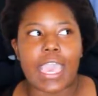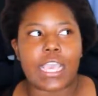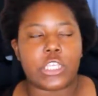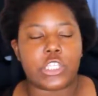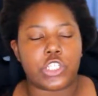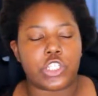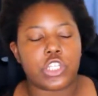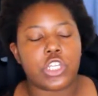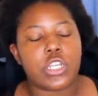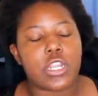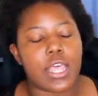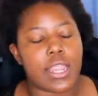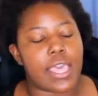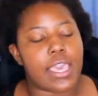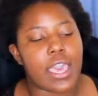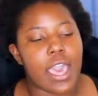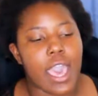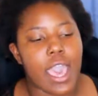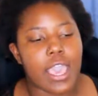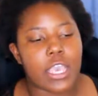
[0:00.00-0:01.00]
I
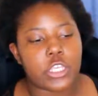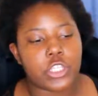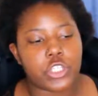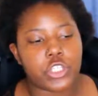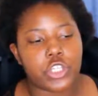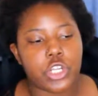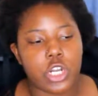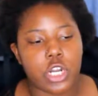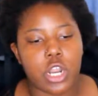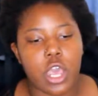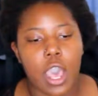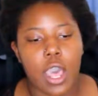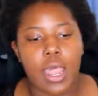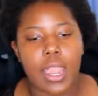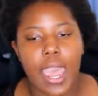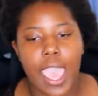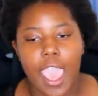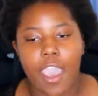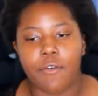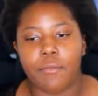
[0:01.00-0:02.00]
should
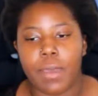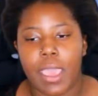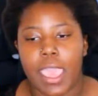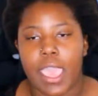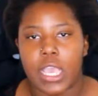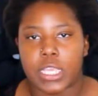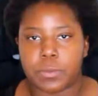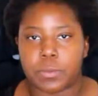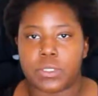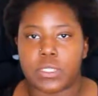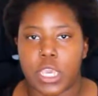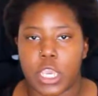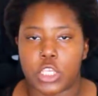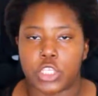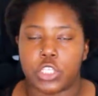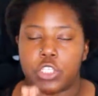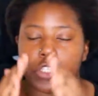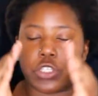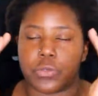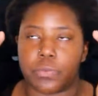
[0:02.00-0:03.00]
not have my
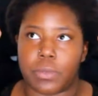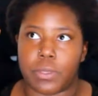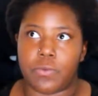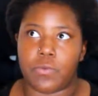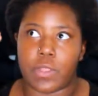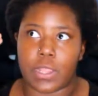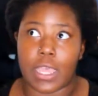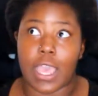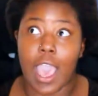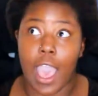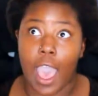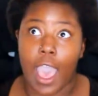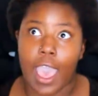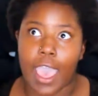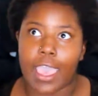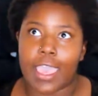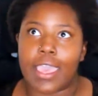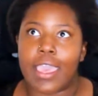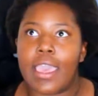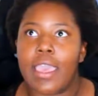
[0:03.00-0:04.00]
expectations to be really
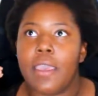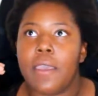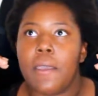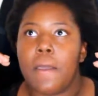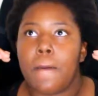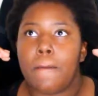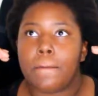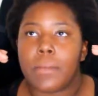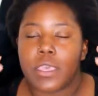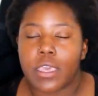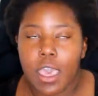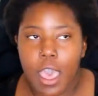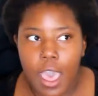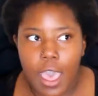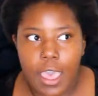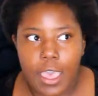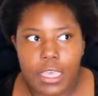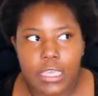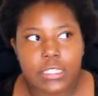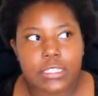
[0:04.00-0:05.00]
high,
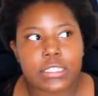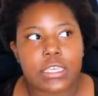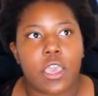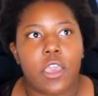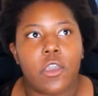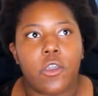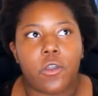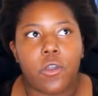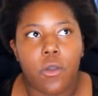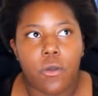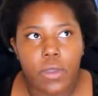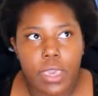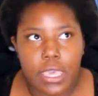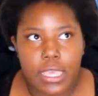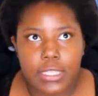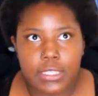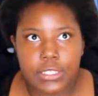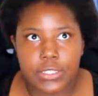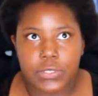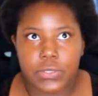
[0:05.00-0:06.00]
because going
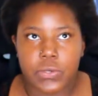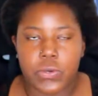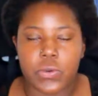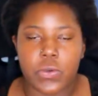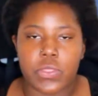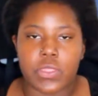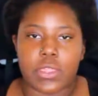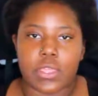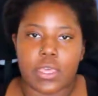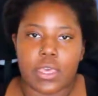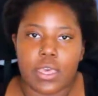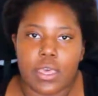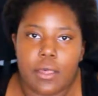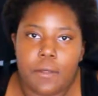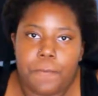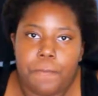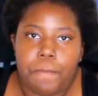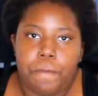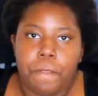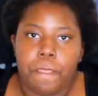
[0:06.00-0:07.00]
into
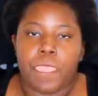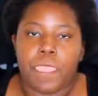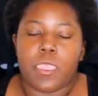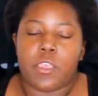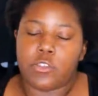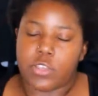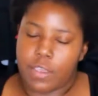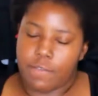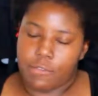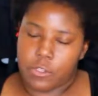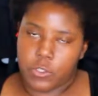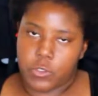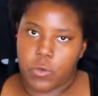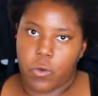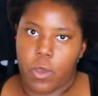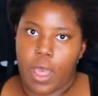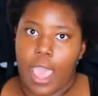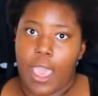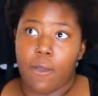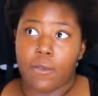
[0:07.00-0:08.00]
the driving
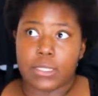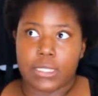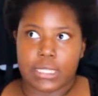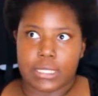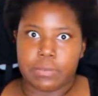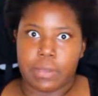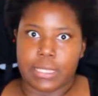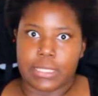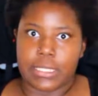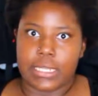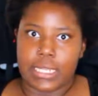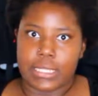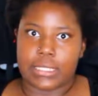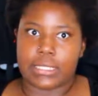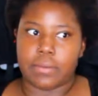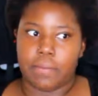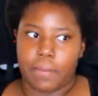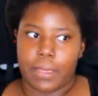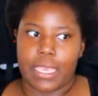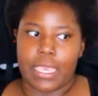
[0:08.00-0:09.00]
school, I was expecting it
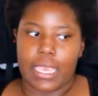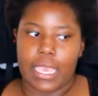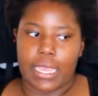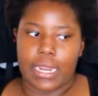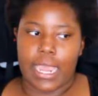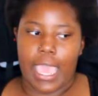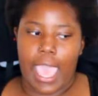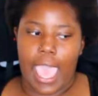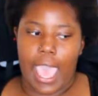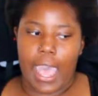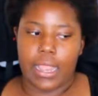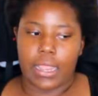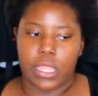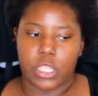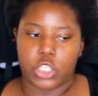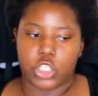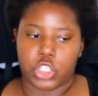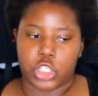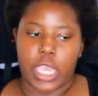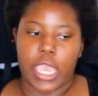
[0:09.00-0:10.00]
to be a
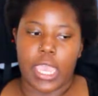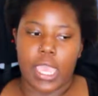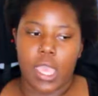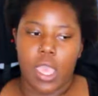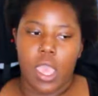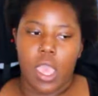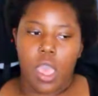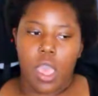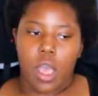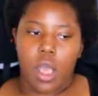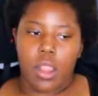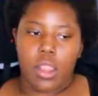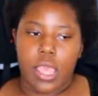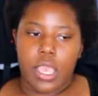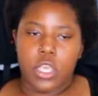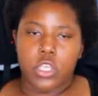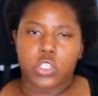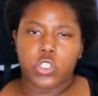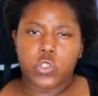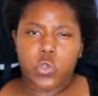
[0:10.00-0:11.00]
legit
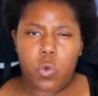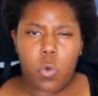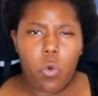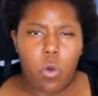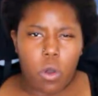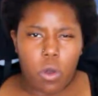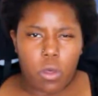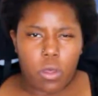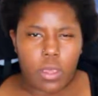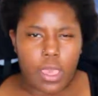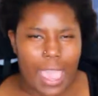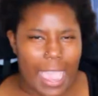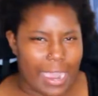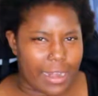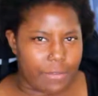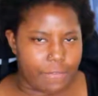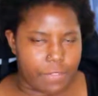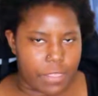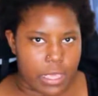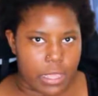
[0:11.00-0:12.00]
like school
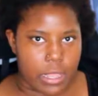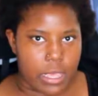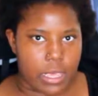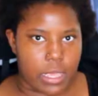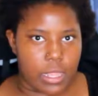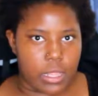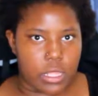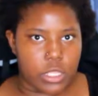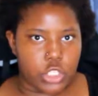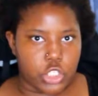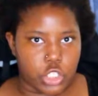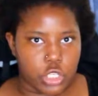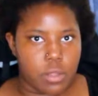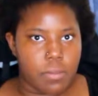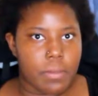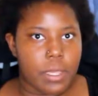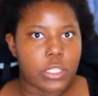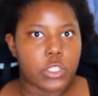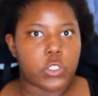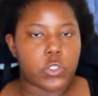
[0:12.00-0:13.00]
kind of thing, like a
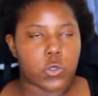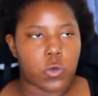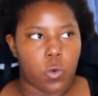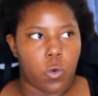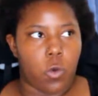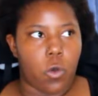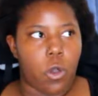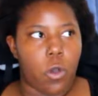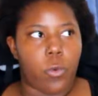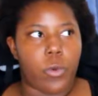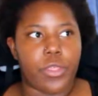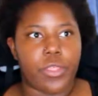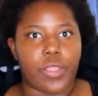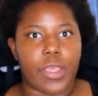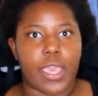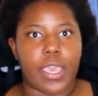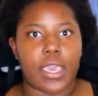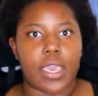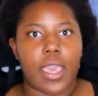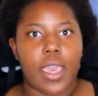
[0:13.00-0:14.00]
legitimate school with
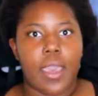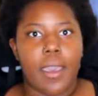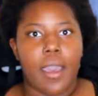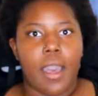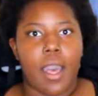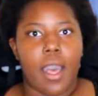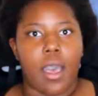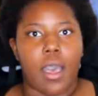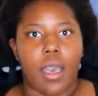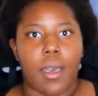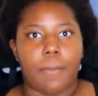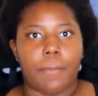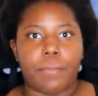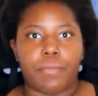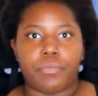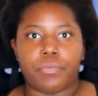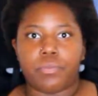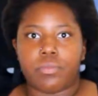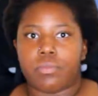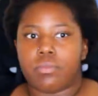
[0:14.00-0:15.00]
like
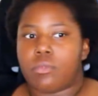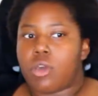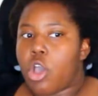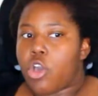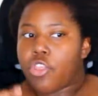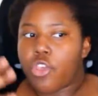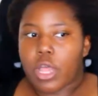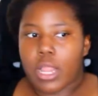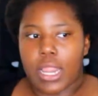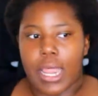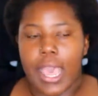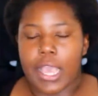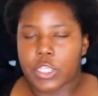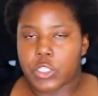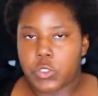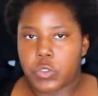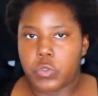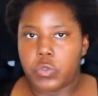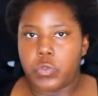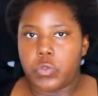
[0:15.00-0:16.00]
other
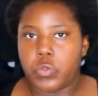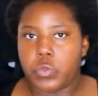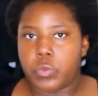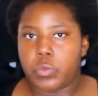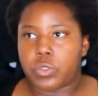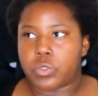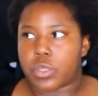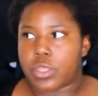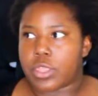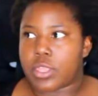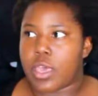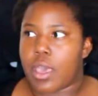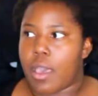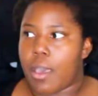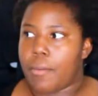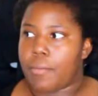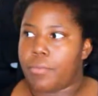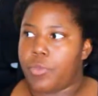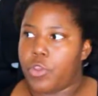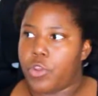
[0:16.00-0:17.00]
classrooms with
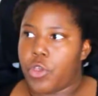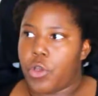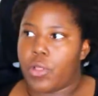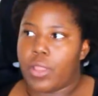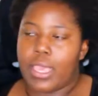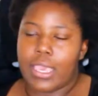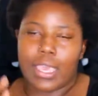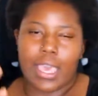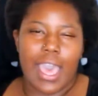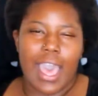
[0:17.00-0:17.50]
you know, like